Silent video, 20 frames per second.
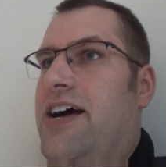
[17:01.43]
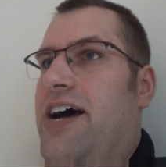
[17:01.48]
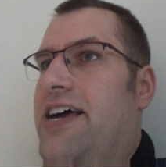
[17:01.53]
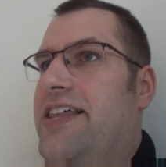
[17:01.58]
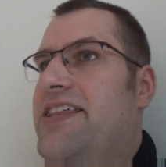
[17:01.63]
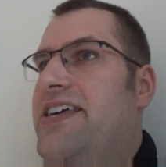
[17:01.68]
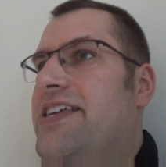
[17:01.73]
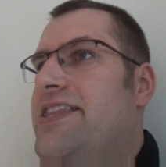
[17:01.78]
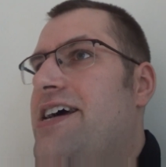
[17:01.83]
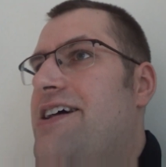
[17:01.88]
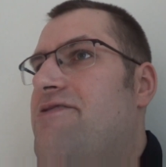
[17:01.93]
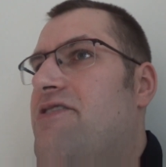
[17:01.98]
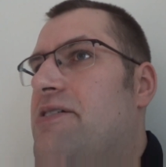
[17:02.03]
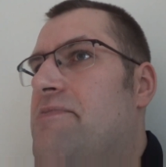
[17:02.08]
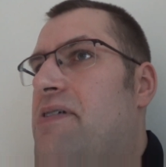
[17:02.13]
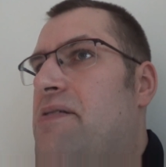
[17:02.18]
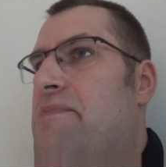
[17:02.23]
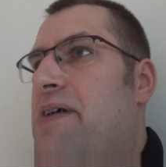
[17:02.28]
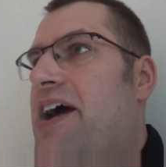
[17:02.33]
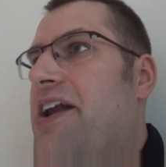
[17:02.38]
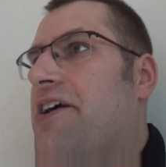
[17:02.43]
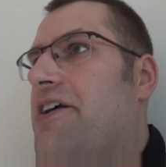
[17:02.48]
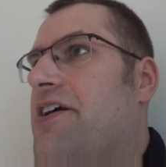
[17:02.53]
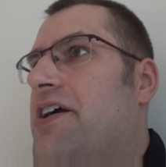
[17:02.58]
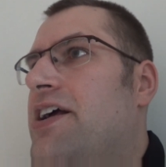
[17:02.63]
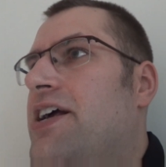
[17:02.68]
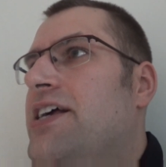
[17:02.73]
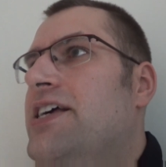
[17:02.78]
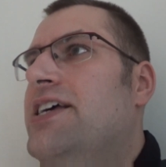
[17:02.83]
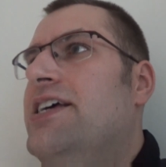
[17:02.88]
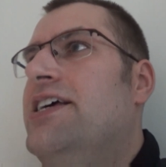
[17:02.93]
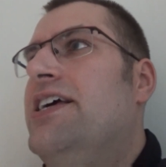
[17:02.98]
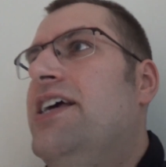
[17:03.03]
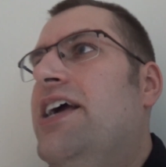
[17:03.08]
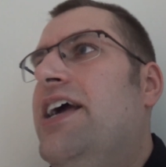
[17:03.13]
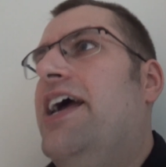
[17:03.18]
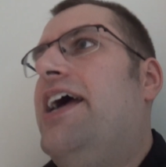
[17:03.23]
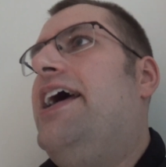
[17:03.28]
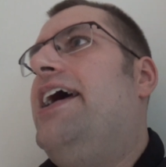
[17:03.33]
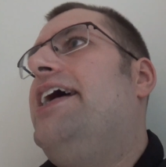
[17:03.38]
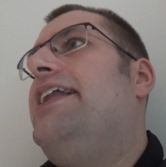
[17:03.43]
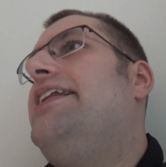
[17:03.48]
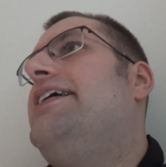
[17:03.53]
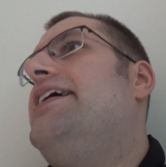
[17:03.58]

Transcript: I think that would have been better. And